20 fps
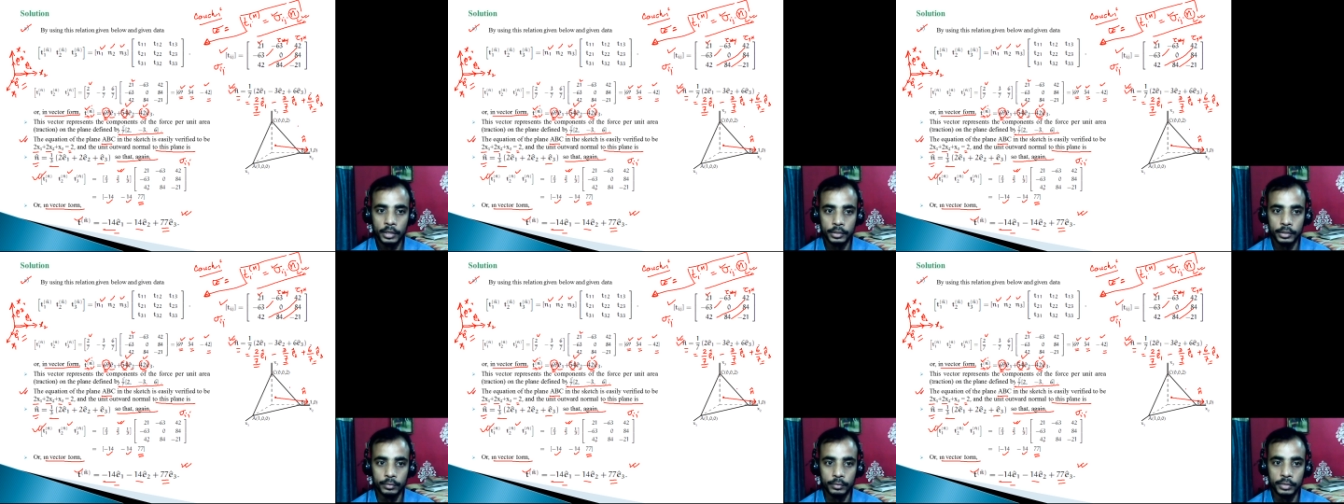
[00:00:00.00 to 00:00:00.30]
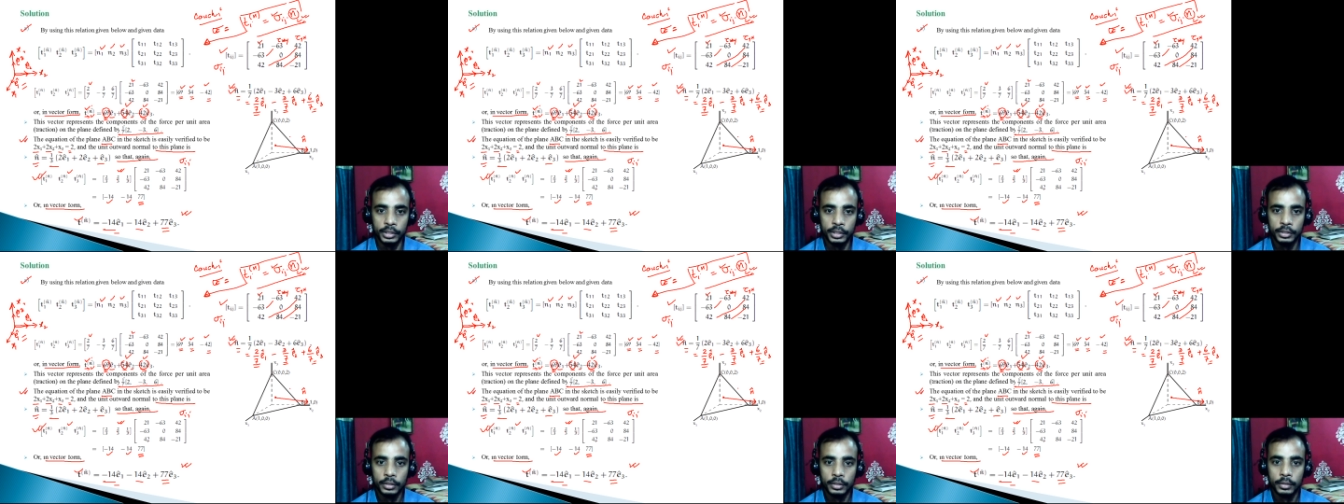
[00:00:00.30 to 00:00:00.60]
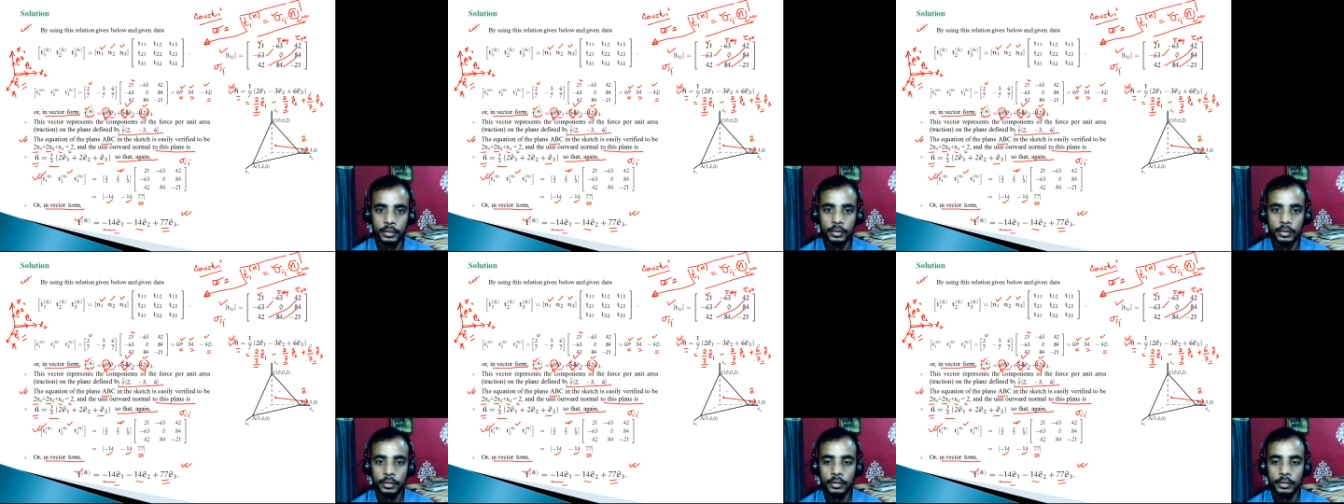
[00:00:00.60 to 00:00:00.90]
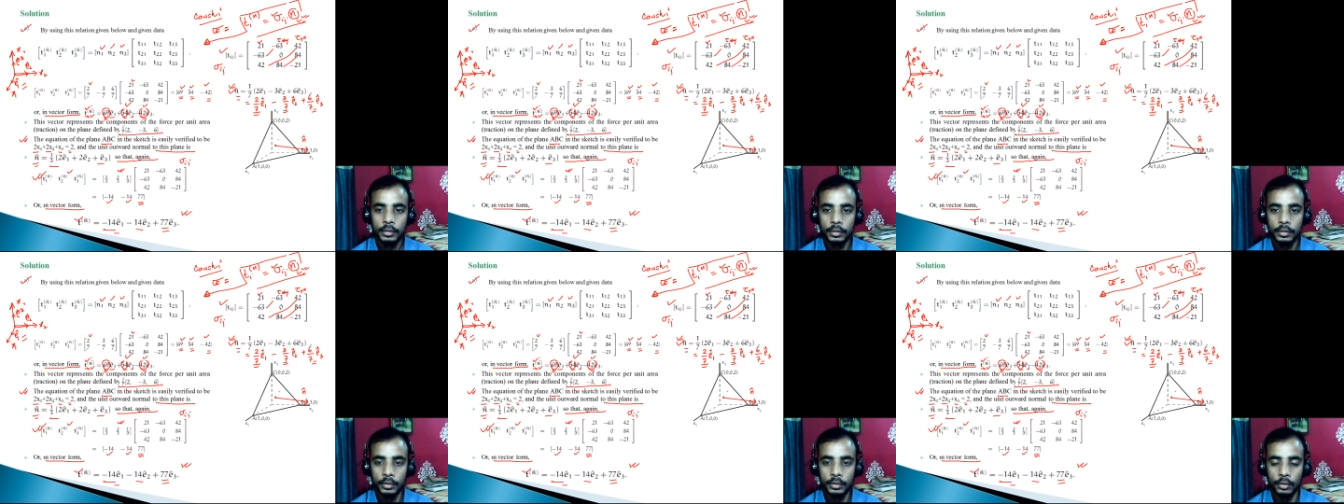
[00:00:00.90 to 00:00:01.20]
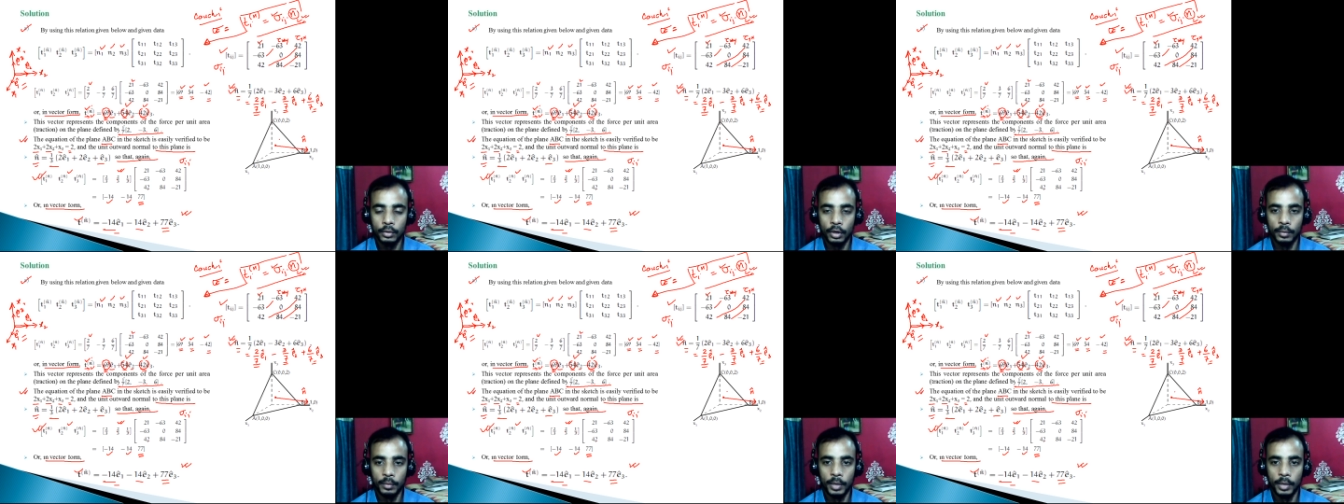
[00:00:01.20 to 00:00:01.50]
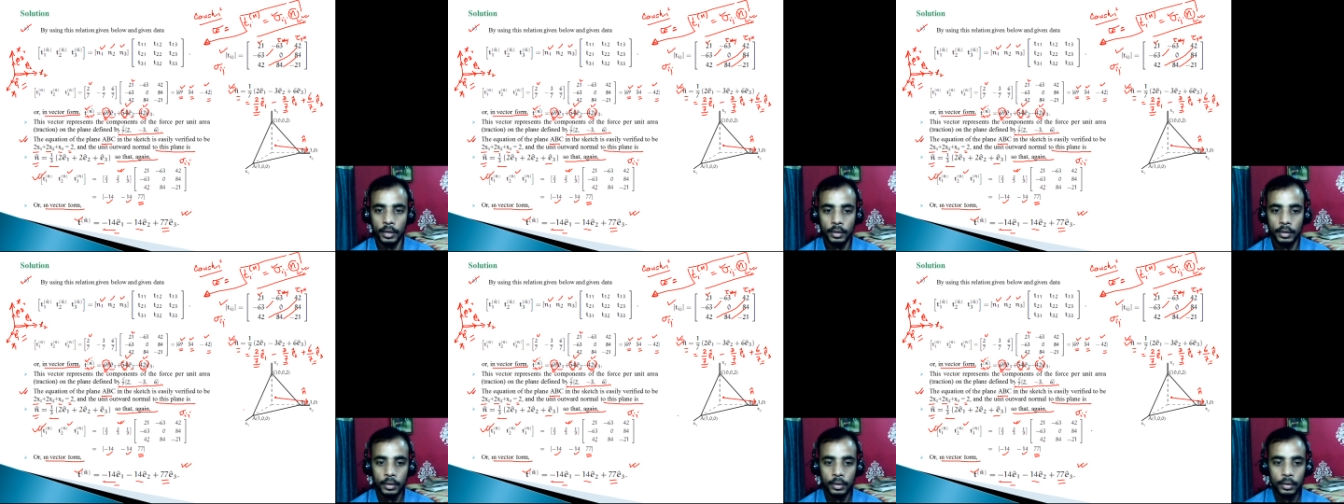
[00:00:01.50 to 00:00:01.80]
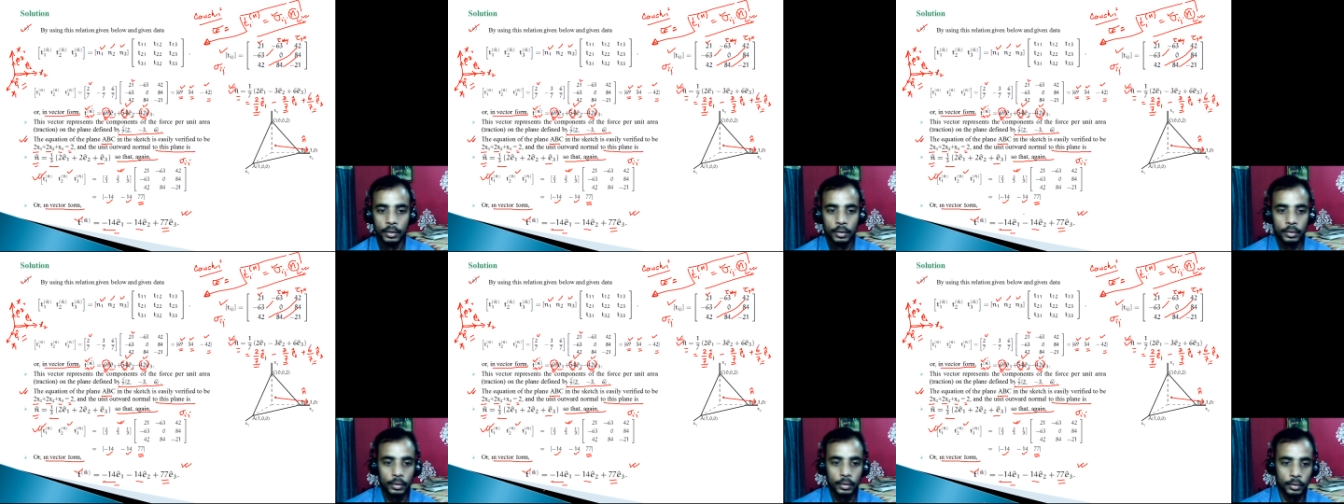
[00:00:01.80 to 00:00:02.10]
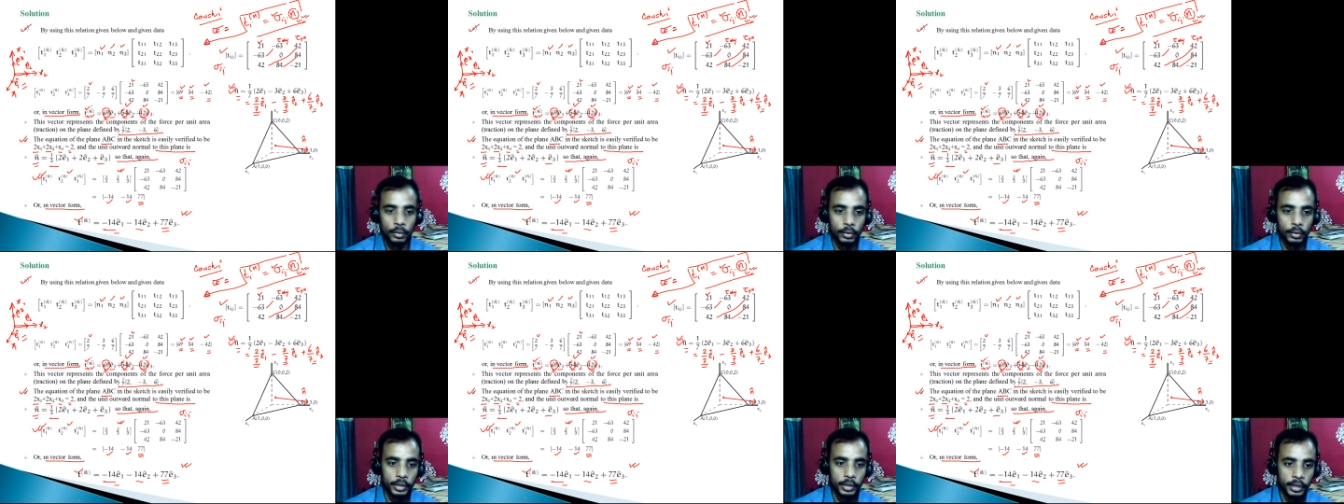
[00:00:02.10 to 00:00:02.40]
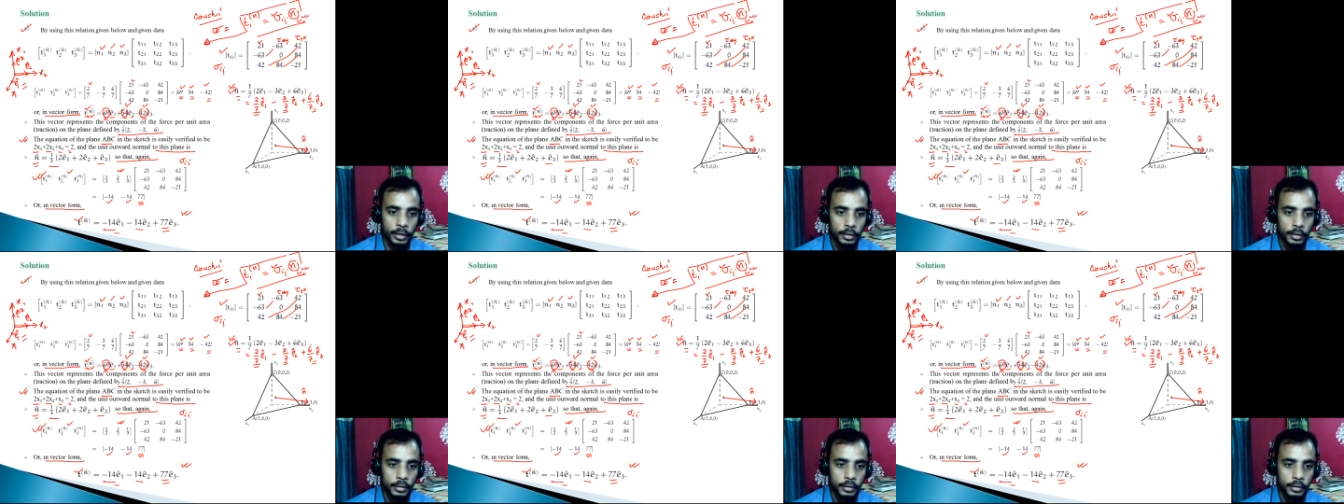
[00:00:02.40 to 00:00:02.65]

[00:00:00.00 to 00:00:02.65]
unit normal. Okay.